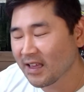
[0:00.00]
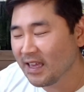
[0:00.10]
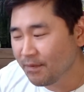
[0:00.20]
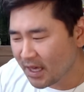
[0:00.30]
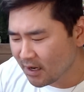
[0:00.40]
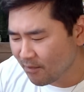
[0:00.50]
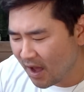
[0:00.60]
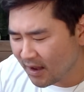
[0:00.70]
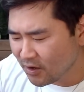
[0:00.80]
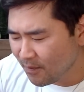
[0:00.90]
keep that in
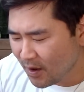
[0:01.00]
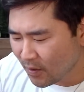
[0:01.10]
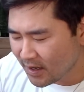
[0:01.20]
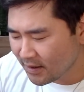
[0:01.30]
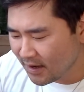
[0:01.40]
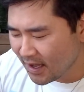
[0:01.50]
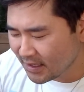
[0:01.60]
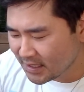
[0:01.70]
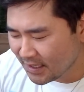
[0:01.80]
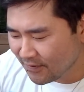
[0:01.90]
mind. You may want
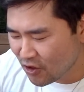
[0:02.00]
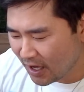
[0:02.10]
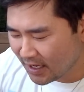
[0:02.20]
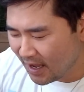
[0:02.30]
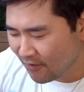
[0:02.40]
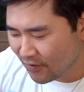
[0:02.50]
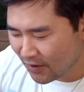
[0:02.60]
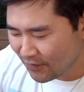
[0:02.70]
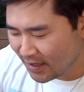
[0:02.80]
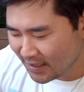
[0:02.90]
to check it out for
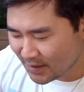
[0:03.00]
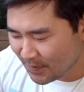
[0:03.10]
your Venus.